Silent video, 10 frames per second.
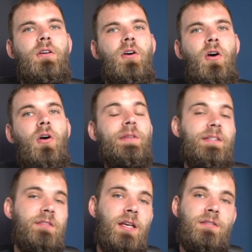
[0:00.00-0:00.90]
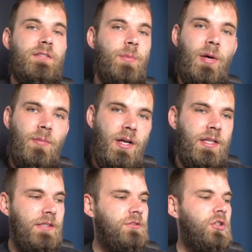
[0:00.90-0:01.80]
all these lessons about
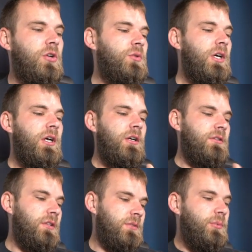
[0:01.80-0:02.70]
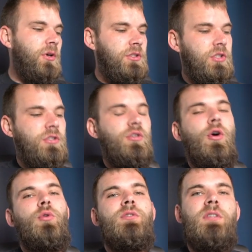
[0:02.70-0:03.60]
money. And so this book just
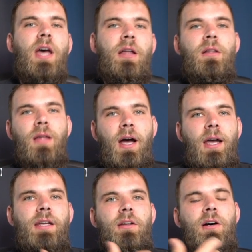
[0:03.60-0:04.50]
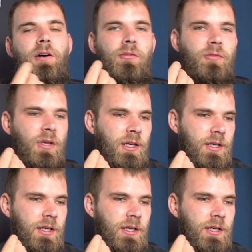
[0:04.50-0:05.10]
goes down the line of